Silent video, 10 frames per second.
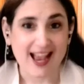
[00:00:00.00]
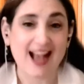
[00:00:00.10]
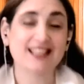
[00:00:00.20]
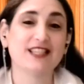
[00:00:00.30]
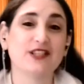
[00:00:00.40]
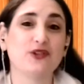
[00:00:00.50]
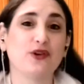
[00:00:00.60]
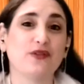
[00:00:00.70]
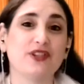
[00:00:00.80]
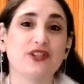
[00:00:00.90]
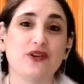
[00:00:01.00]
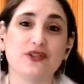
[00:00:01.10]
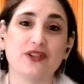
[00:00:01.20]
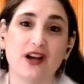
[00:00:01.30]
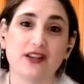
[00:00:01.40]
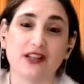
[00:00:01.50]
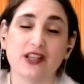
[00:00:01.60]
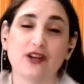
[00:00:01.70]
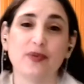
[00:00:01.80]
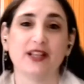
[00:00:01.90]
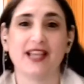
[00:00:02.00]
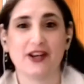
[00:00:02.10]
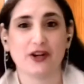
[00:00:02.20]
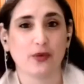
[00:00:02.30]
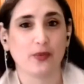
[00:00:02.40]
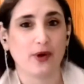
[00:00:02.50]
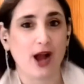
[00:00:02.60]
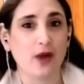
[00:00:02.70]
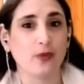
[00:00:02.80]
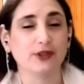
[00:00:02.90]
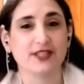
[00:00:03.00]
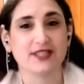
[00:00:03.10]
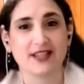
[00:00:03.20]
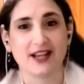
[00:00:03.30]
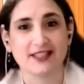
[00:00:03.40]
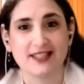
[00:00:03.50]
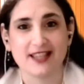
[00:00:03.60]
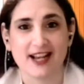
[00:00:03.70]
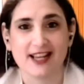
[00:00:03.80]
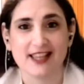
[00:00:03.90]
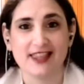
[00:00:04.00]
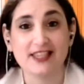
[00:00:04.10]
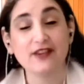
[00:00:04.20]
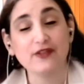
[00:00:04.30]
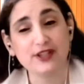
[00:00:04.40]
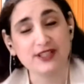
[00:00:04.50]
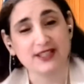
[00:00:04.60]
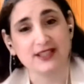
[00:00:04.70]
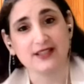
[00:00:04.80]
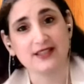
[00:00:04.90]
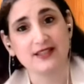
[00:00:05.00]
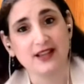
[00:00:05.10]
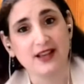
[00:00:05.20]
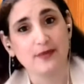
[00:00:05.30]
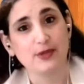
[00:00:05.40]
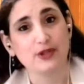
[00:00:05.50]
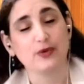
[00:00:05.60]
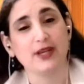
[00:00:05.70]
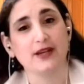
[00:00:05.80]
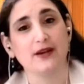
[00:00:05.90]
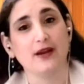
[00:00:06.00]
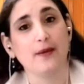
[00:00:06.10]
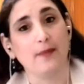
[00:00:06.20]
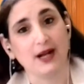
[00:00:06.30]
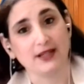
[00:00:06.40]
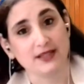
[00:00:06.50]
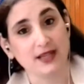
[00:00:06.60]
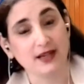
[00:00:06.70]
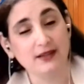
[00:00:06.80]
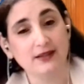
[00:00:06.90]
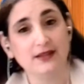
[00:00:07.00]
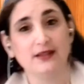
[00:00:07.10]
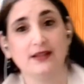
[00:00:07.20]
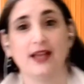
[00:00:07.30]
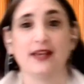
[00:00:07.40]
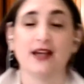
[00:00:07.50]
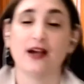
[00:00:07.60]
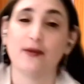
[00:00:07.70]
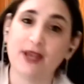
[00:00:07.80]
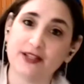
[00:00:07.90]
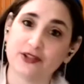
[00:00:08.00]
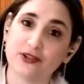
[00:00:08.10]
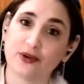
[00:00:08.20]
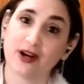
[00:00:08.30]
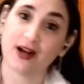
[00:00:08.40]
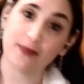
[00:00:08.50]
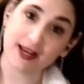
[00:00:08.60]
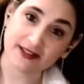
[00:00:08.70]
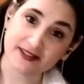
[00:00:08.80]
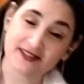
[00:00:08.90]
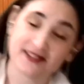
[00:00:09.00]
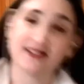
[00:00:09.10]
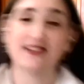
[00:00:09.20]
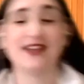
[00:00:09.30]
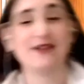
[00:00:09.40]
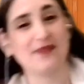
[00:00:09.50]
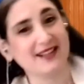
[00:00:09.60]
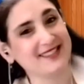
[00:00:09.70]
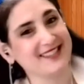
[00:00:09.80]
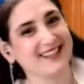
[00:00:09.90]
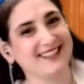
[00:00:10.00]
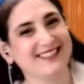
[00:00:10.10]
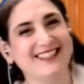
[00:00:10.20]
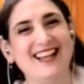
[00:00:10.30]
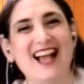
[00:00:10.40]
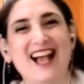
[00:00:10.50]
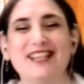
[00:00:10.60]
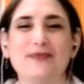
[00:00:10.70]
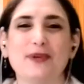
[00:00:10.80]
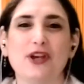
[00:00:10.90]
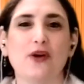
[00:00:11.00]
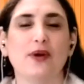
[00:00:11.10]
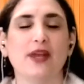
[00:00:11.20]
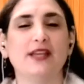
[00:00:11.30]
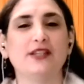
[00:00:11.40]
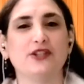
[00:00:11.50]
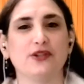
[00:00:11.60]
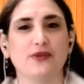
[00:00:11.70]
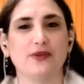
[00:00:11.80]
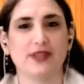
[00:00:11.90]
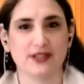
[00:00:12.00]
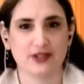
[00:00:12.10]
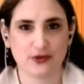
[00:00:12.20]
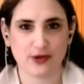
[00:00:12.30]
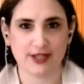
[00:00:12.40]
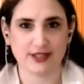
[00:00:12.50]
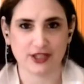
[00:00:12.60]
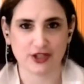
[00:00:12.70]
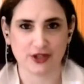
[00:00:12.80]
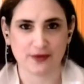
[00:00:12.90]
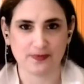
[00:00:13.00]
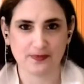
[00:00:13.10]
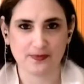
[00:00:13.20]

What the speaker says: As the service goes on a little bit later, I will discuss the differences between matzah and chametz, or chametz and matzah, as we go into this transition.